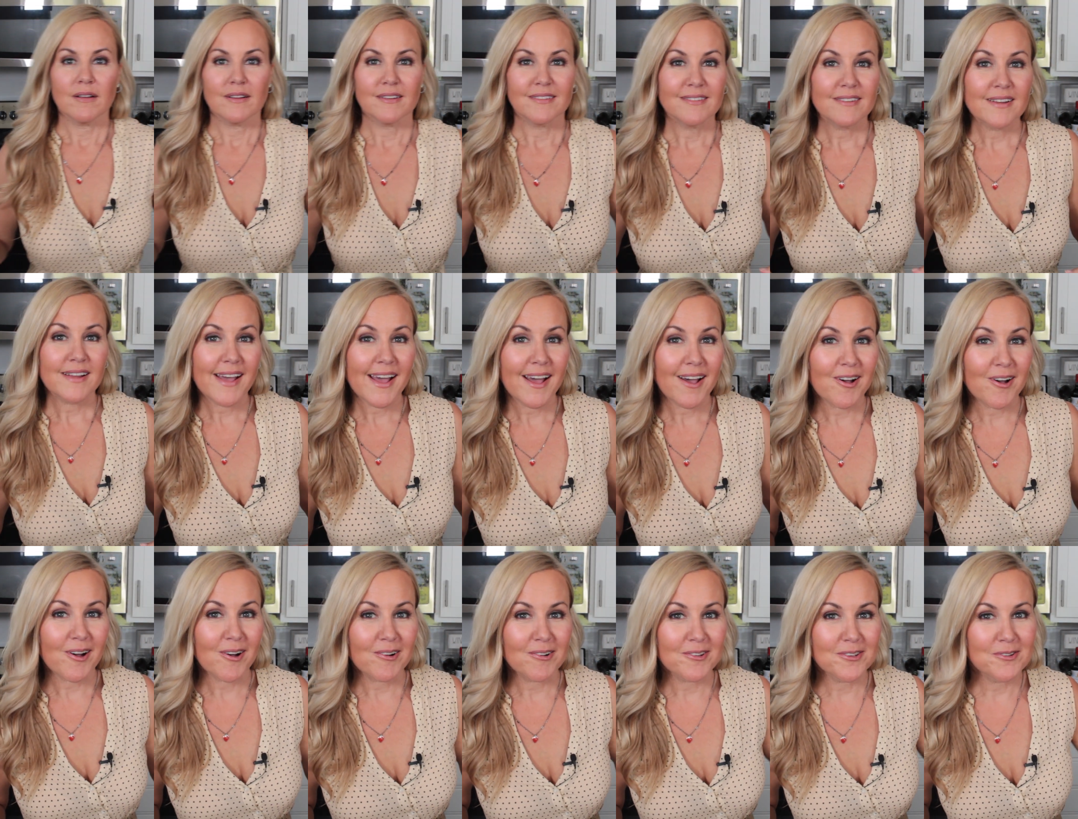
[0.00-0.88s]

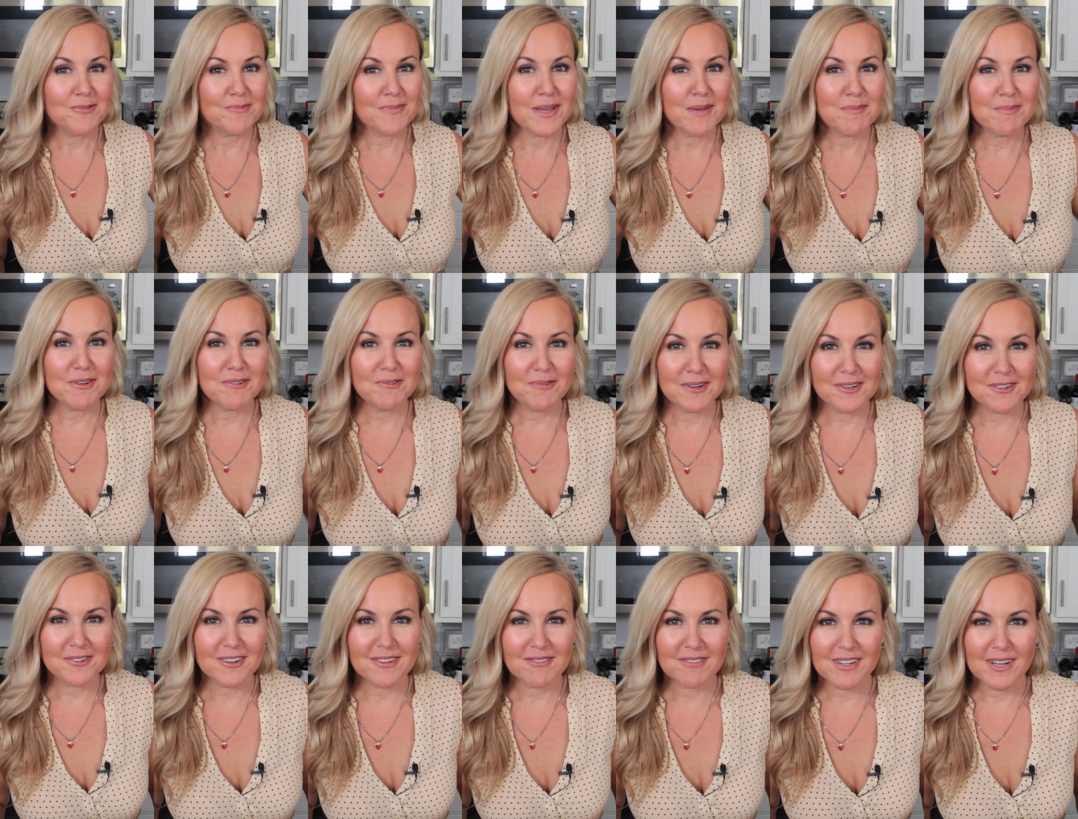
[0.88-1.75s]
Now, you may be
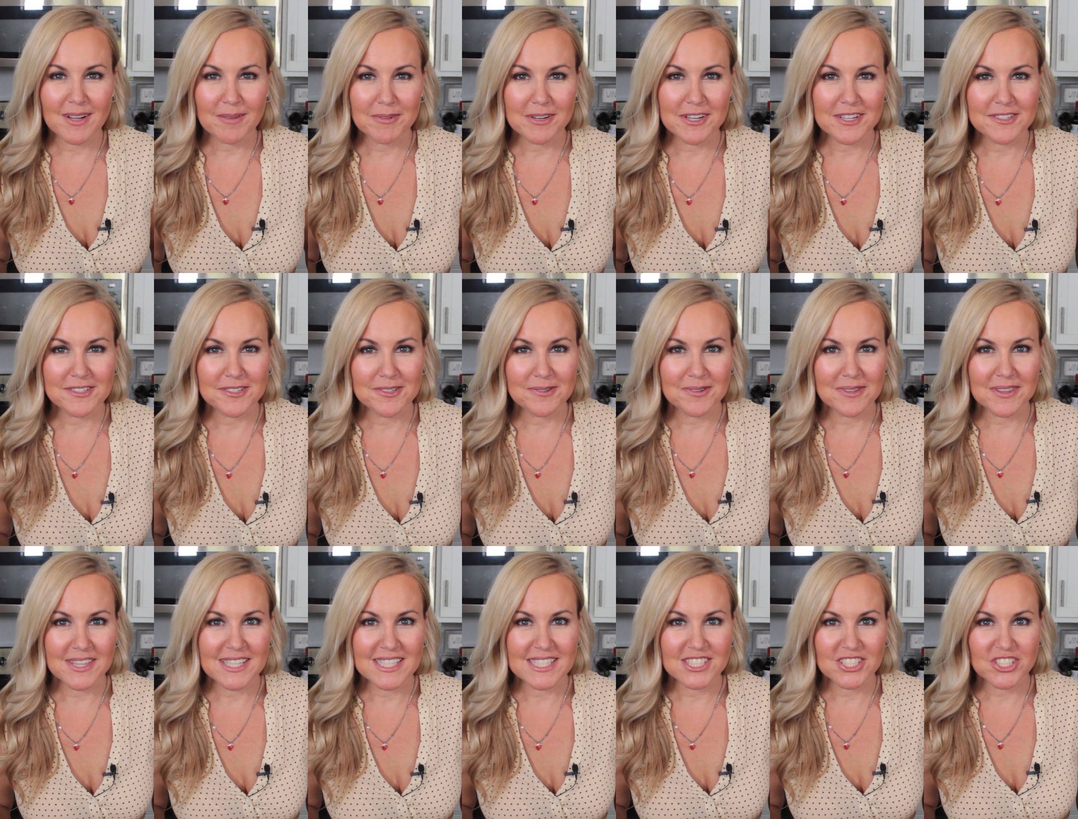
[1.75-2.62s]
wondering what I'm gonna do
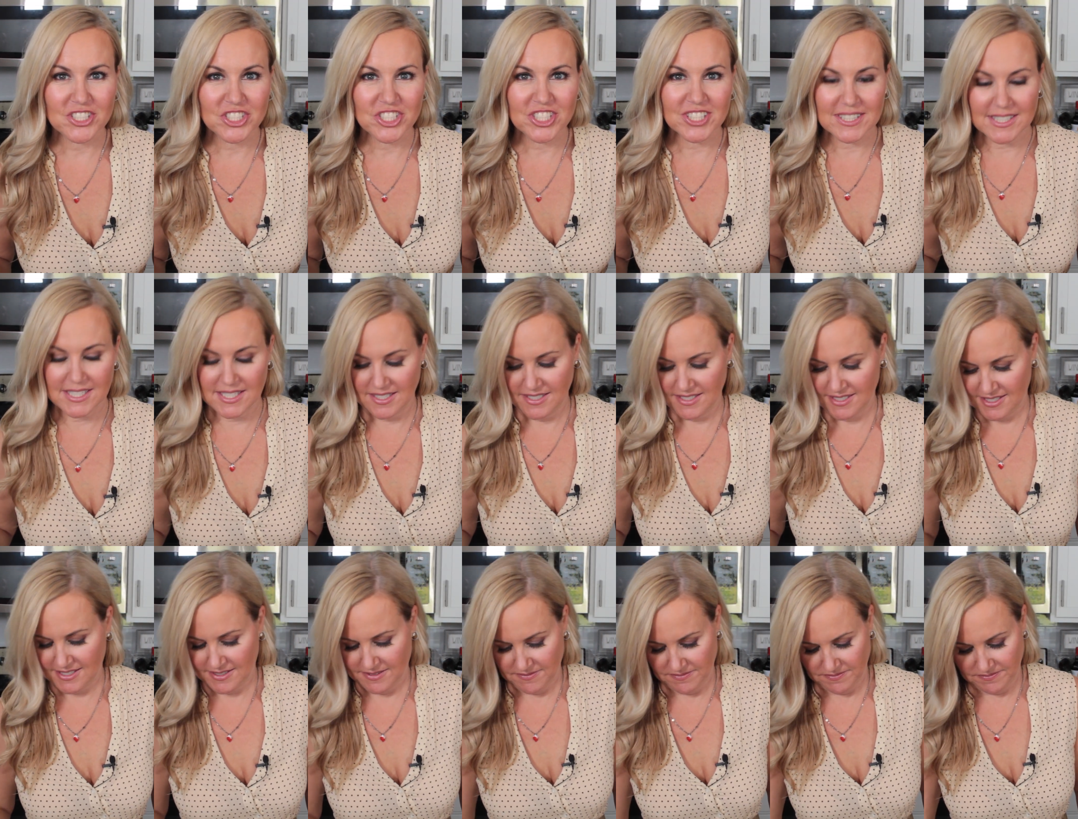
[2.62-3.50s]
with these
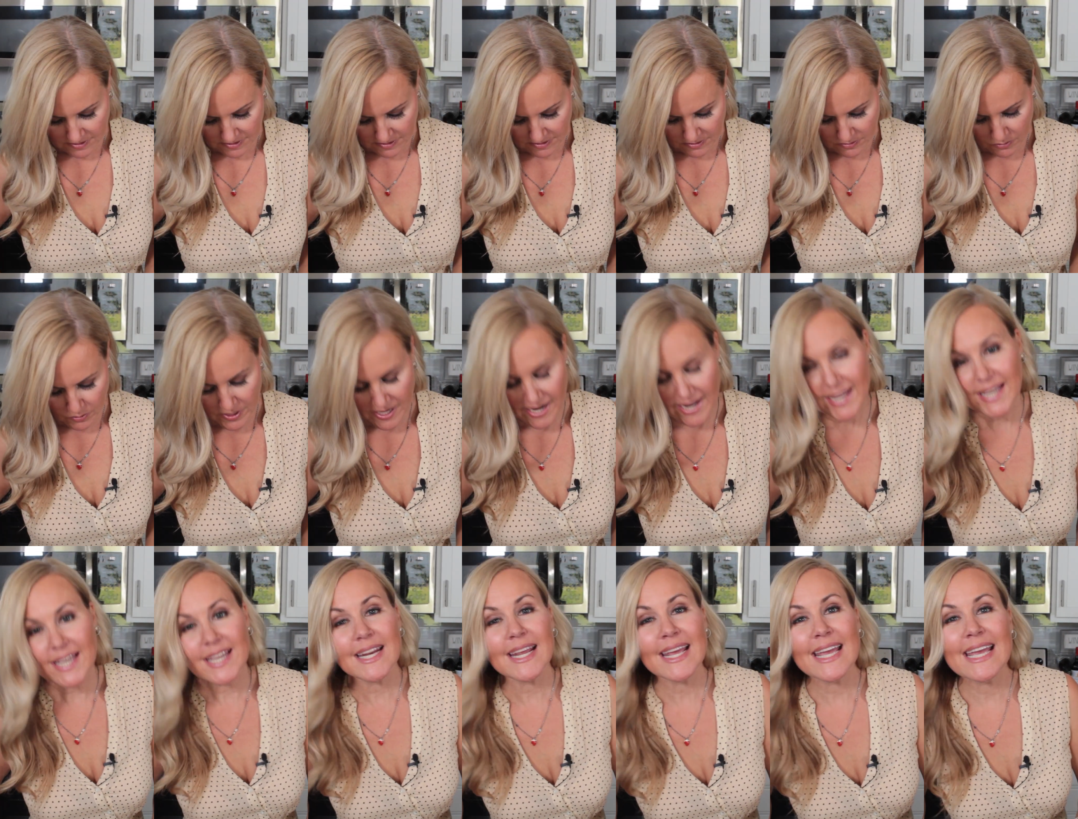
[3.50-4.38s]
chilies. When I
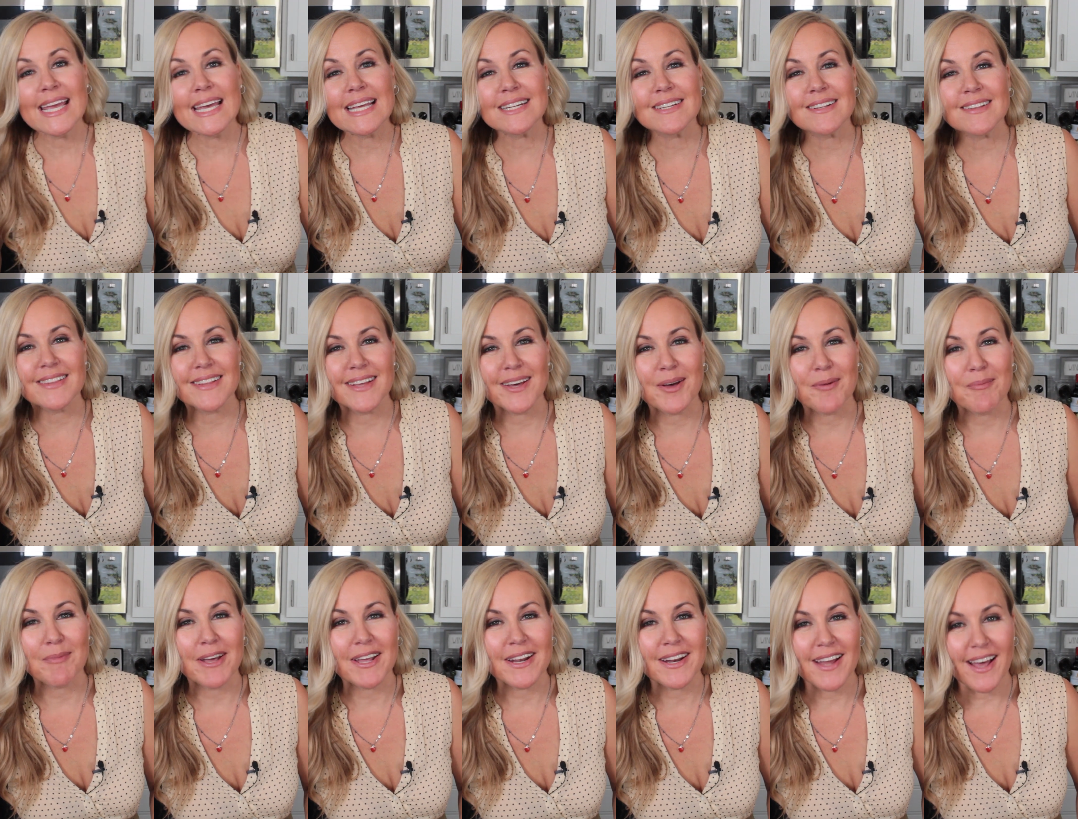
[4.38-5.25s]
can handle
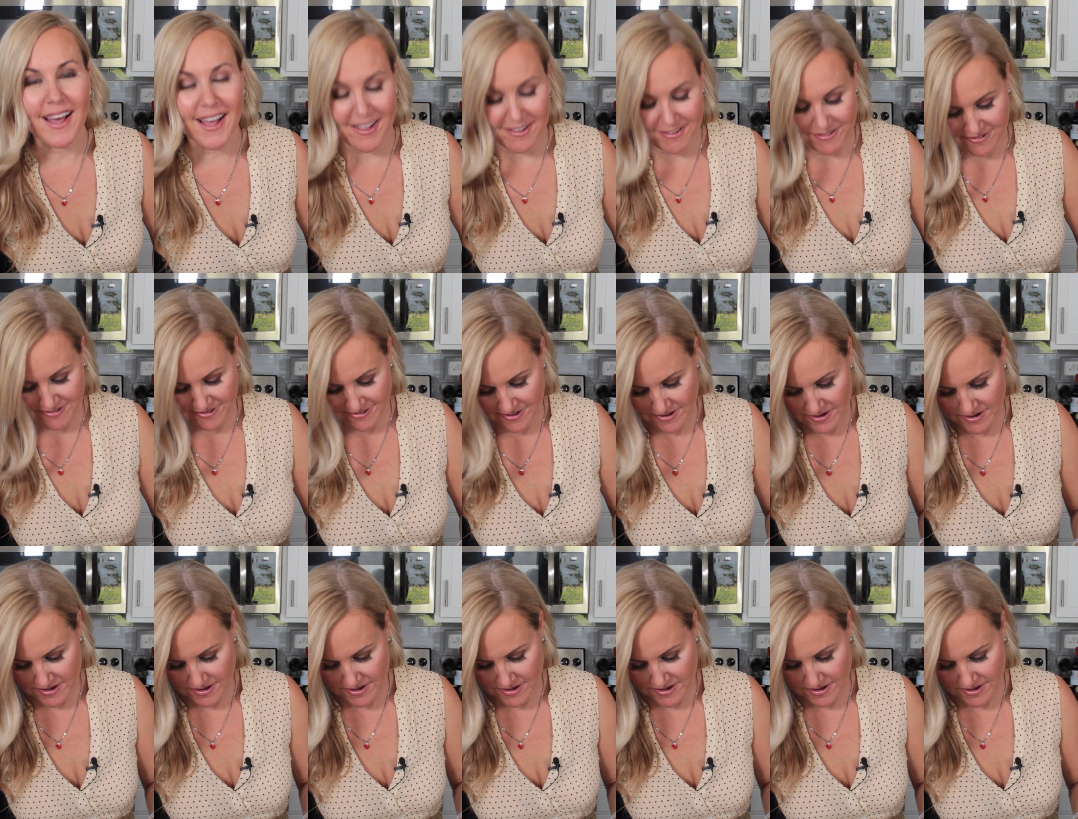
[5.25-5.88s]
them enough,